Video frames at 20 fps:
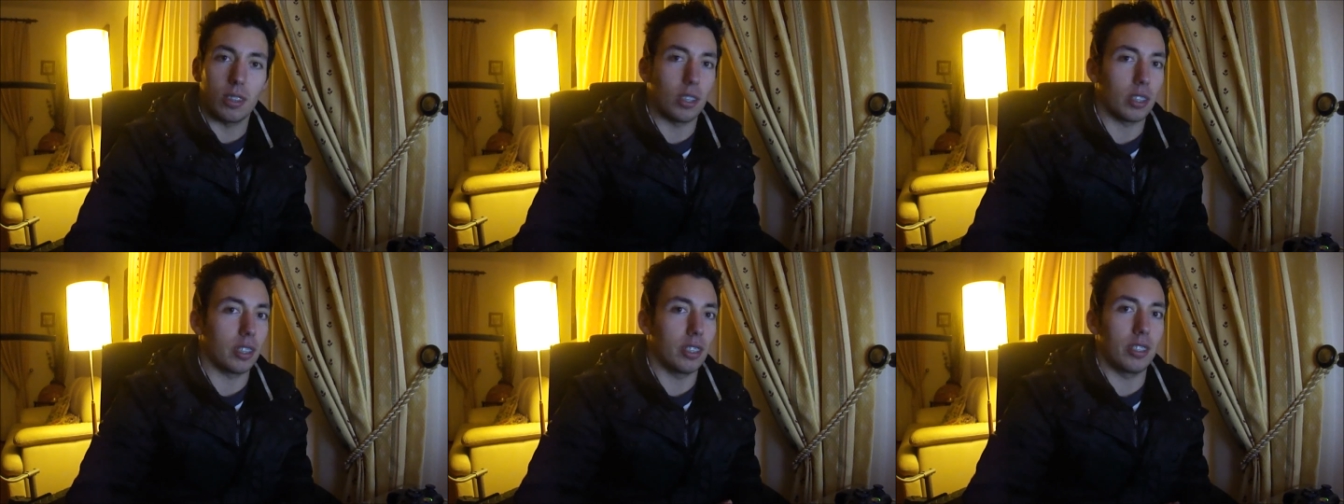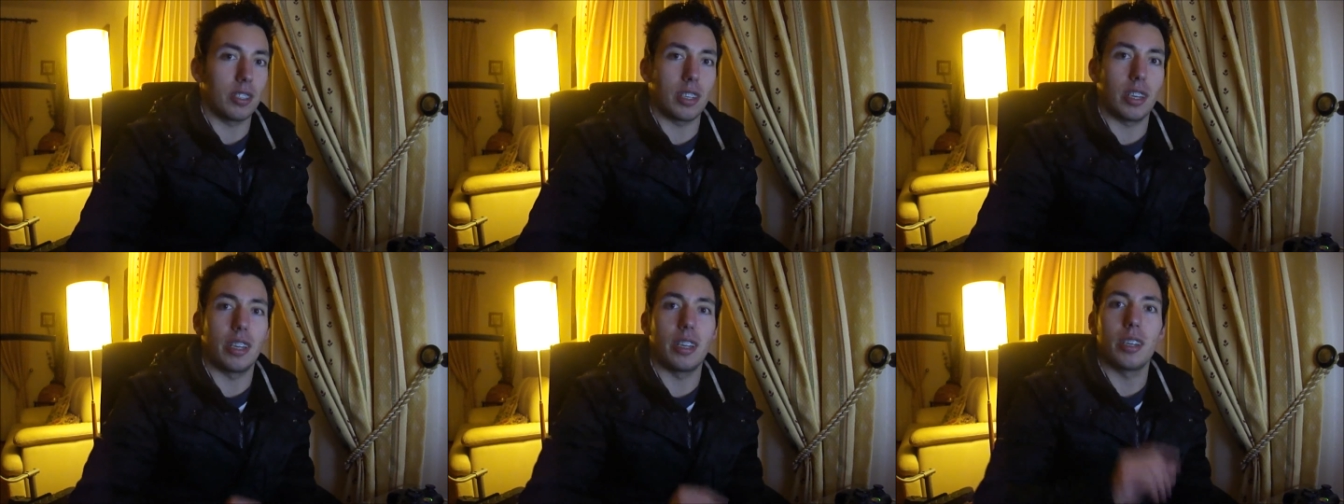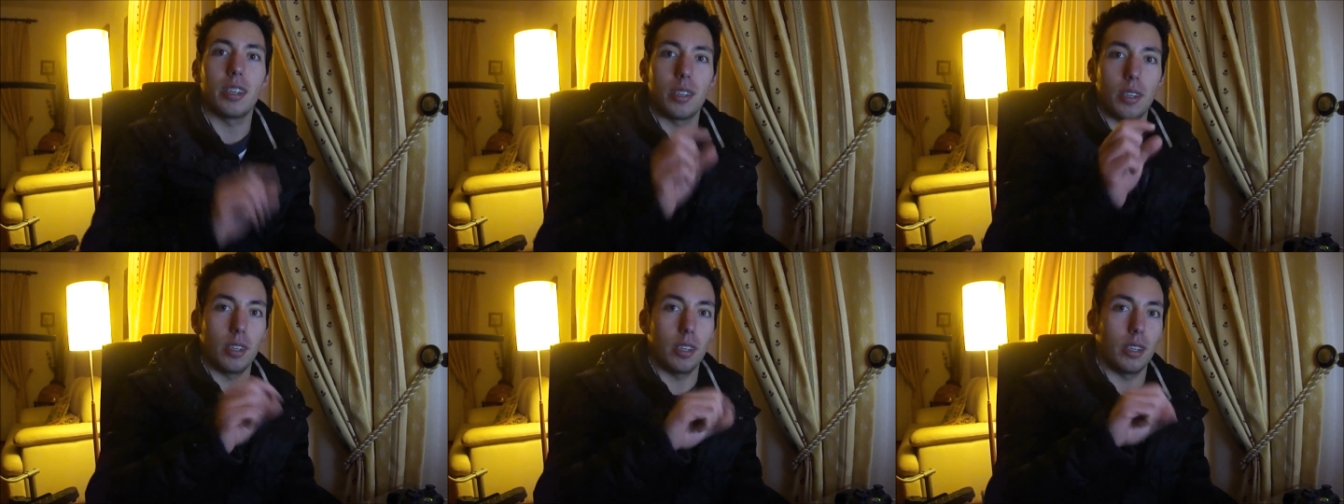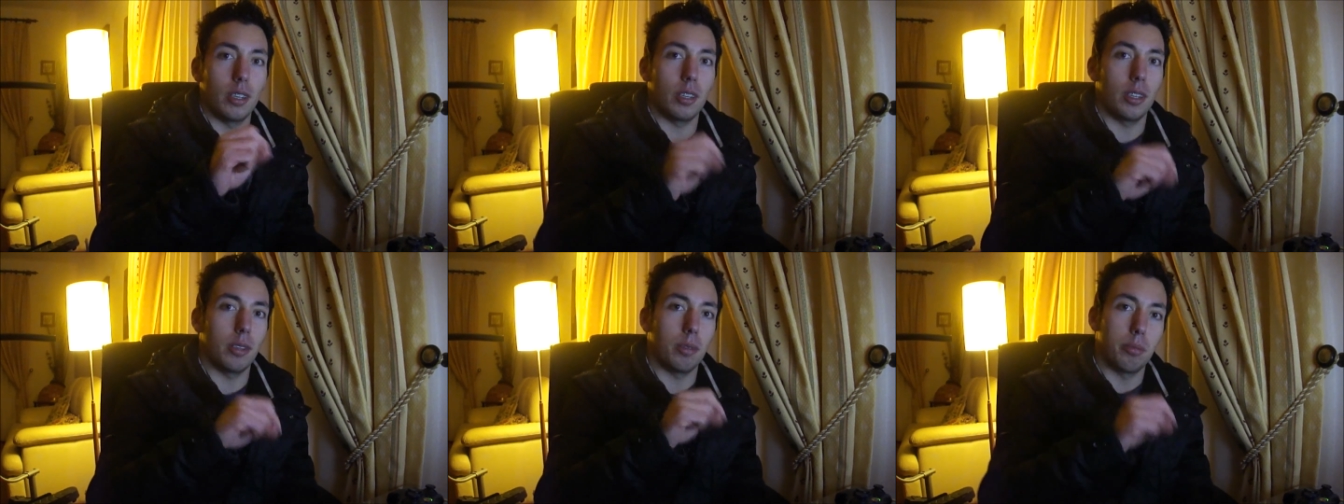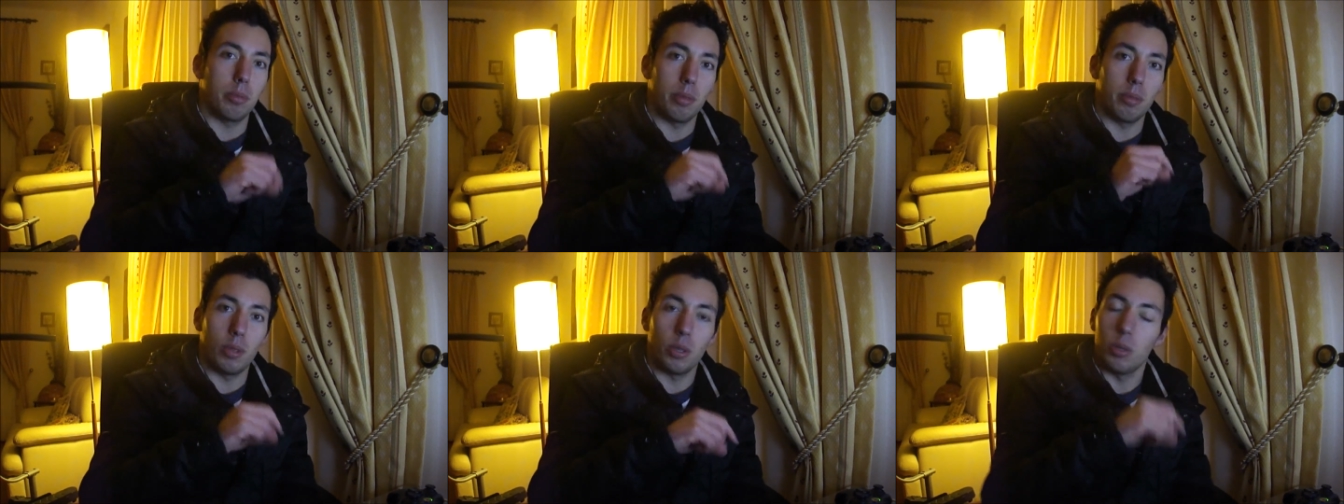not this guy,
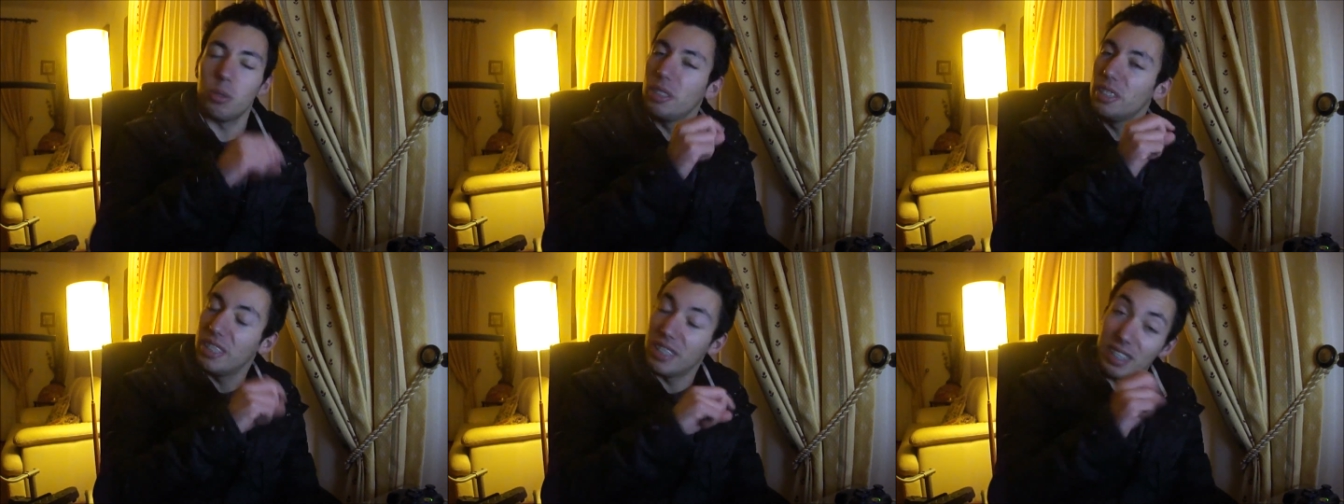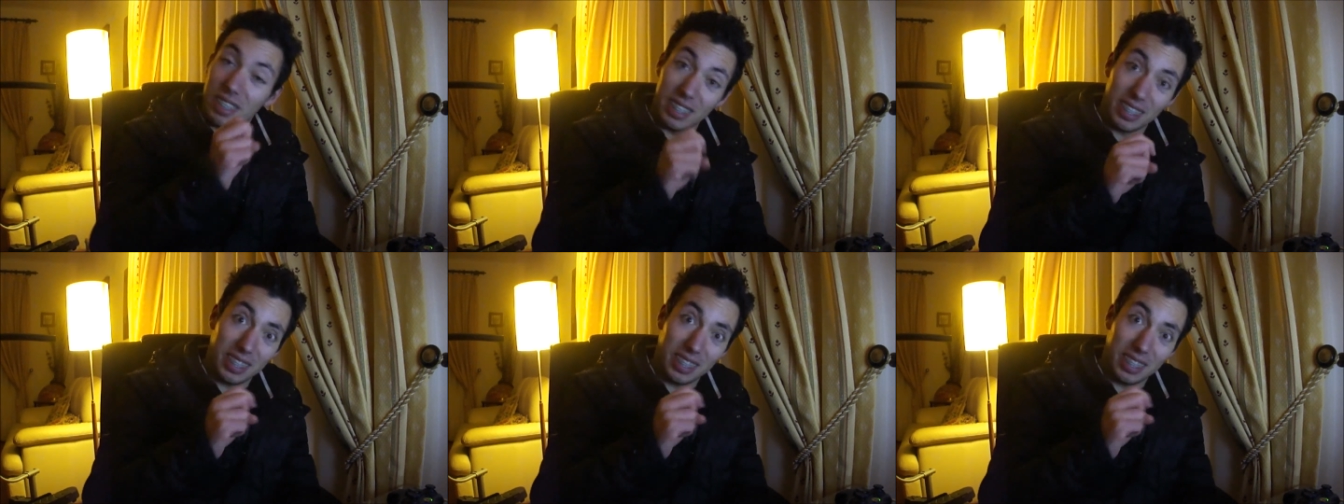uh, below the,